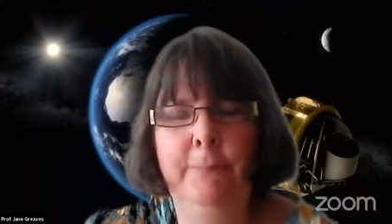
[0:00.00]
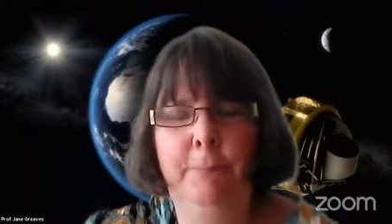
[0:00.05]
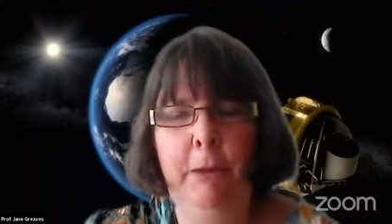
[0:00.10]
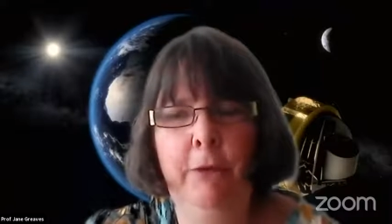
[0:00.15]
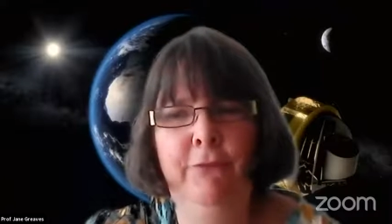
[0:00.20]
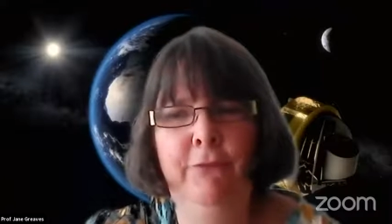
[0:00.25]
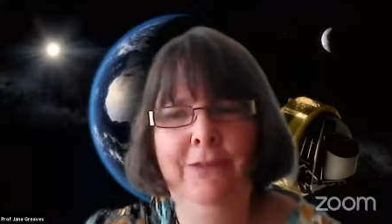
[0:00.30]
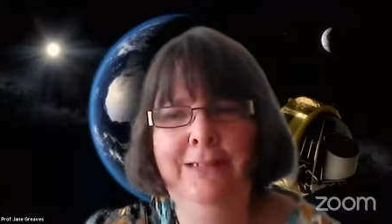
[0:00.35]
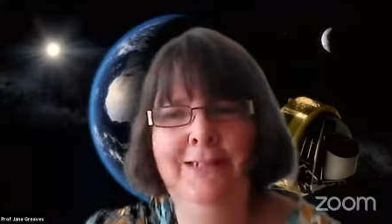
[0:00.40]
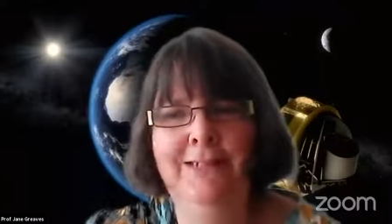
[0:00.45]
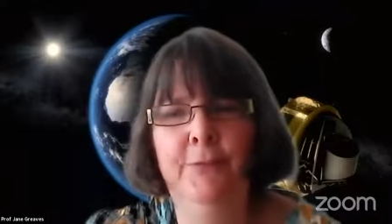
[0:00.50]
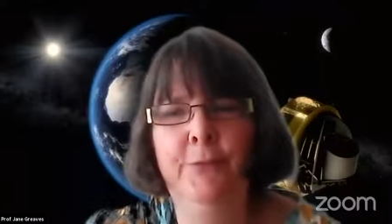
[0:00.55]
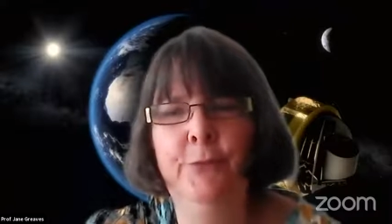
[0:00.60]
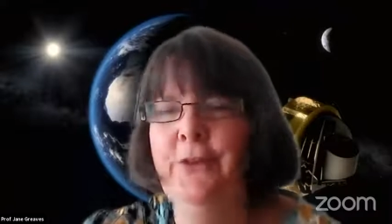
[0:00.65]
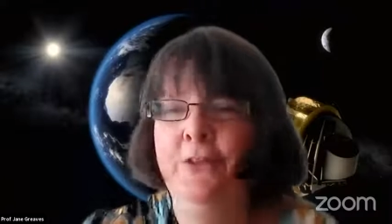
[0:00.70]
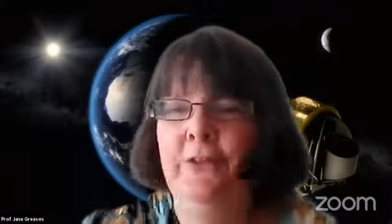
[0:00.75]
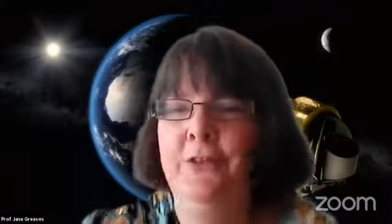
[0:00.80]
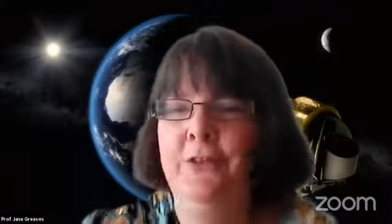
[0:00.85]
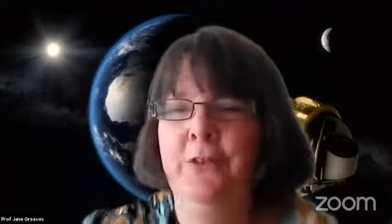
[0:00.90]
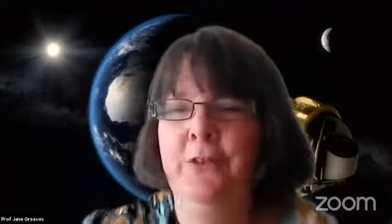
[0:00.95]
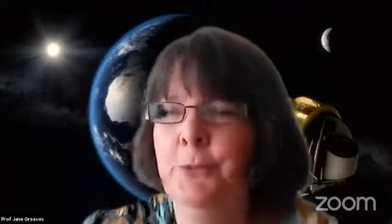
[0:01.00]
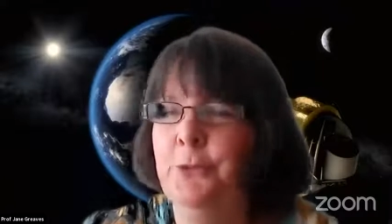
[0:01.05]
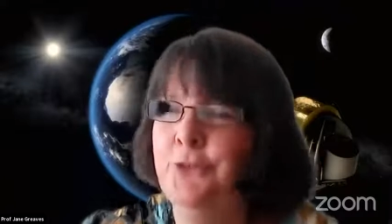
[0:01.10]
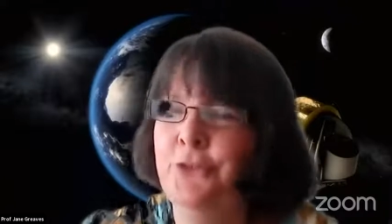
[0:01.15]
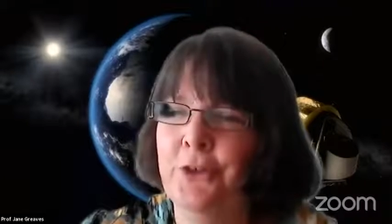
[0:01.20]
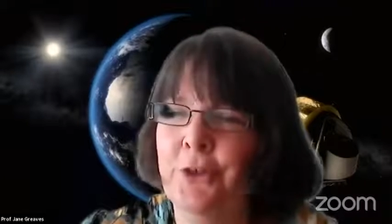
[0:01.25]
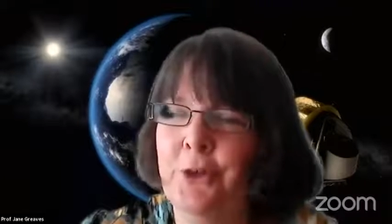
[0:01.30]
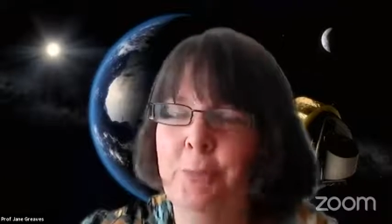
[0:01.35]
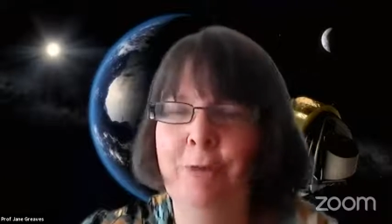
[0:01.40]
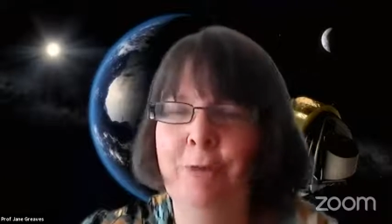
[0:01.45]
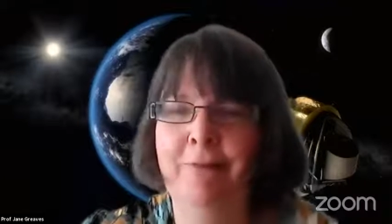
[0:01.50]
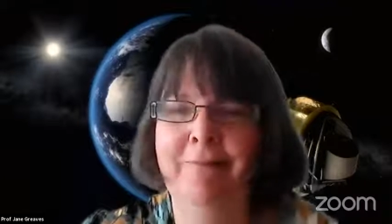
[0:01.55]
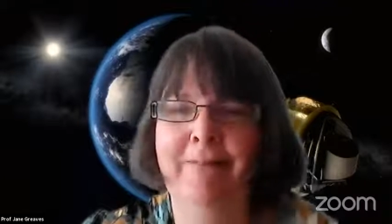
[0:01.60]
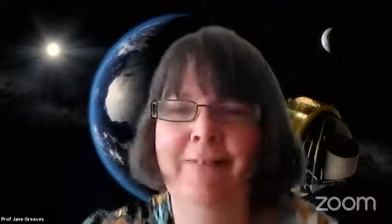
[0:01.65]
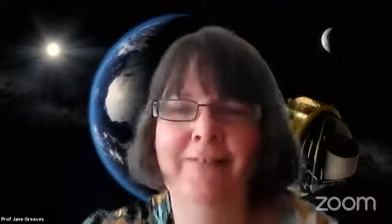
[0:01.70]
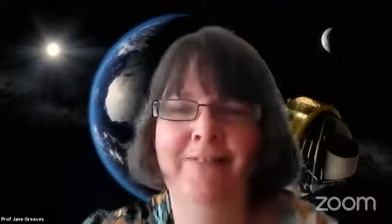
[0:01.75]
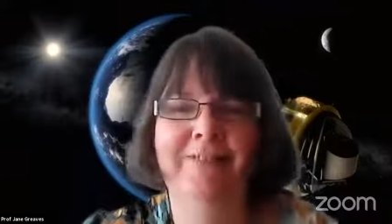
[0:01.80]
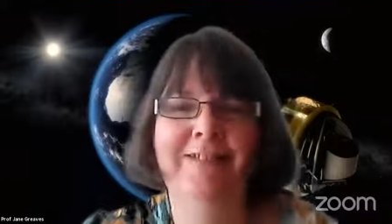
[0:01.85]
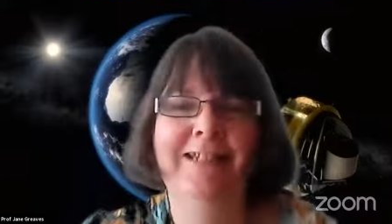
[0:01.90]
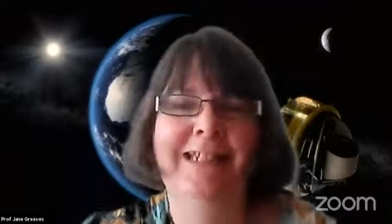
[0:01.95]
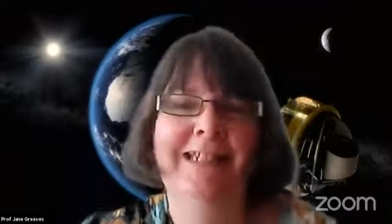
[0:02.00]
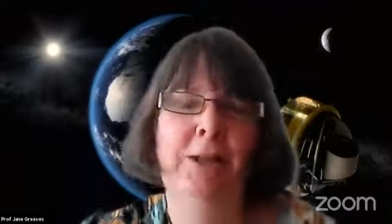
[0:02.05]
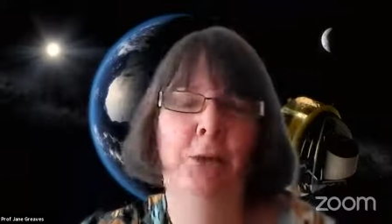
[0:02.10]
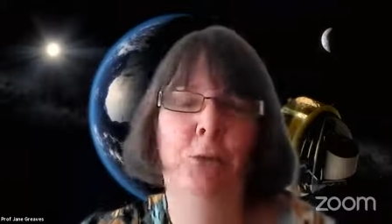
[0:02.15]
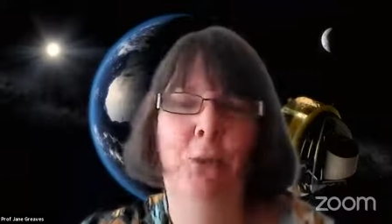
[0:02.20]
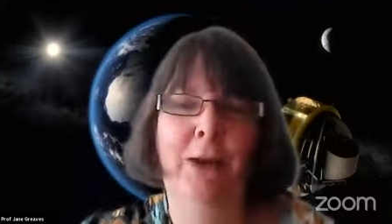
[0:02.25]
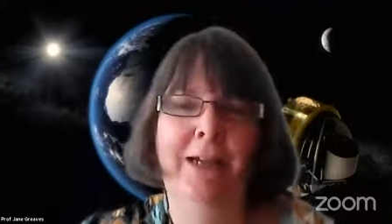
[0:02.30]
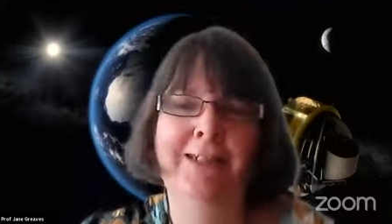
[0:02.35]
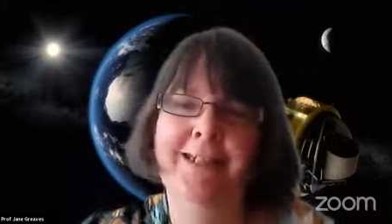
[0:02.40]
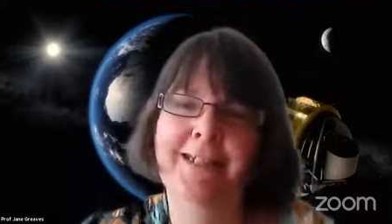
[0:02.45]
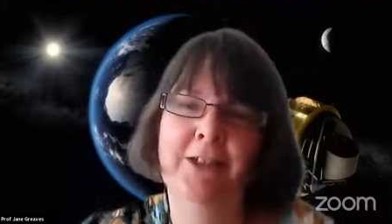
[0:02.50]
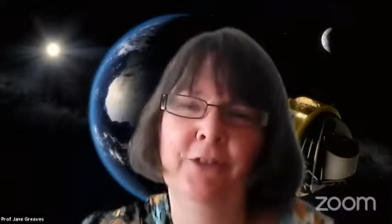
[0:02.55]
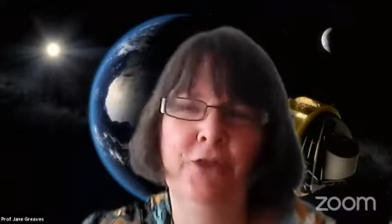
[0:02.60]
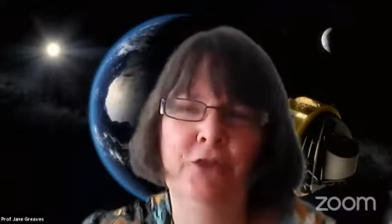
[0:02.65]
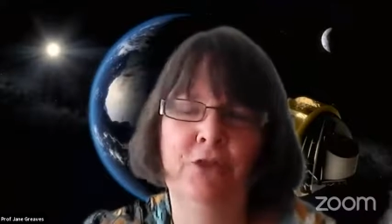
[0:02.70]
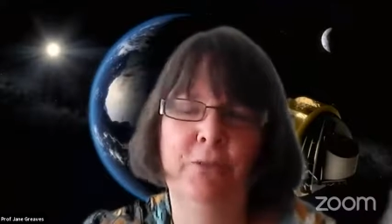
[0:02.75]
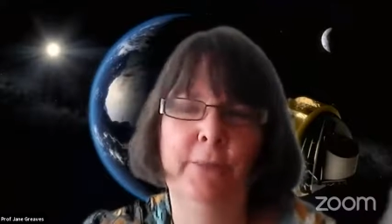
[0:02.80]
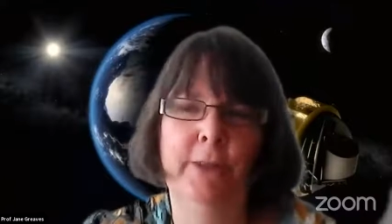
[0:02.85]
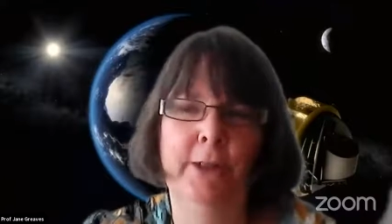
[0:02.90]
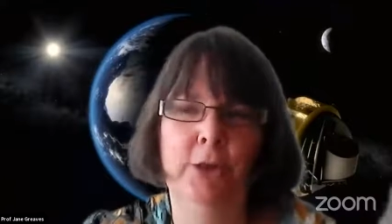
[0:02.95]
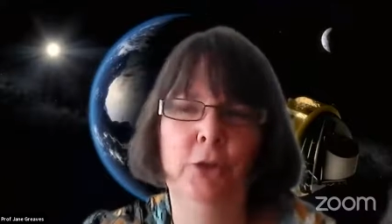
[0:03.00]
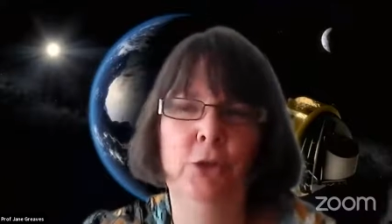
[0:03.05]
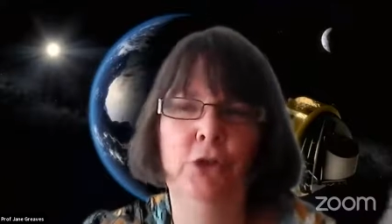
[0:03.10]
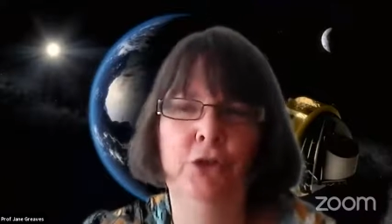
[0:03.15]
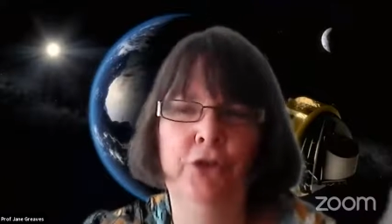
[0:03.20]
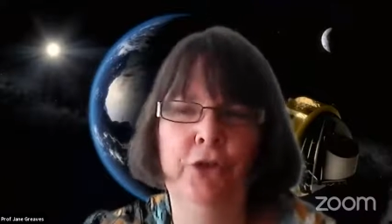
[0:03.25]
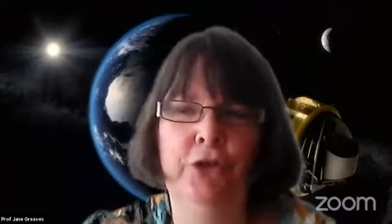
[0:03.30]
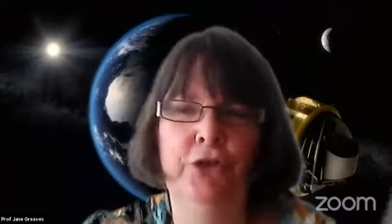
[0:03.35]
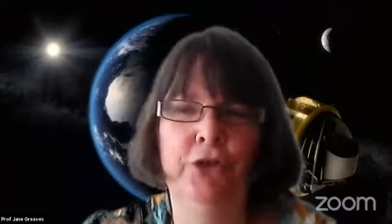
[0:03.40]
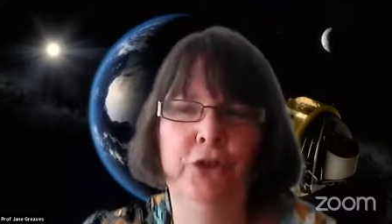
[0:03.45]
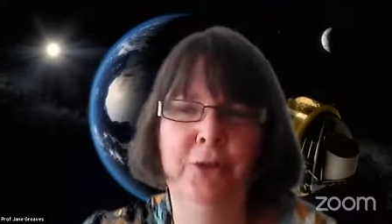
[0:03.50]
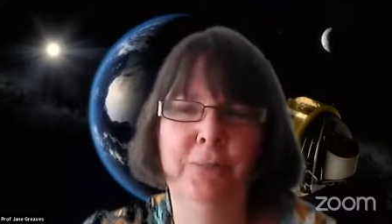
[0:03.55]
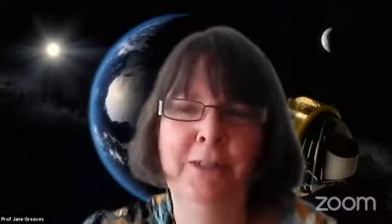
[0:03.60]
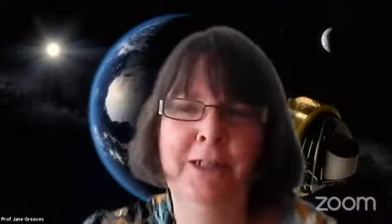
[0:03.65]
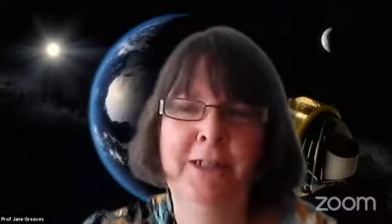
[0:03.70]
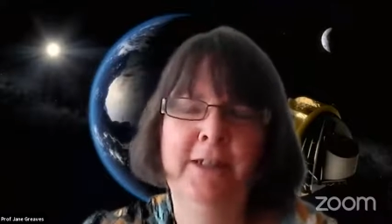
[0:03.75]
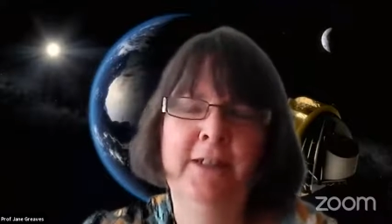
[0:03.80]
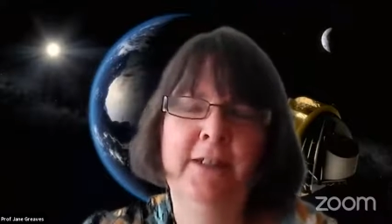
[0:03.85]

a perfectly sensible job rather than like a wacky astrobiology job,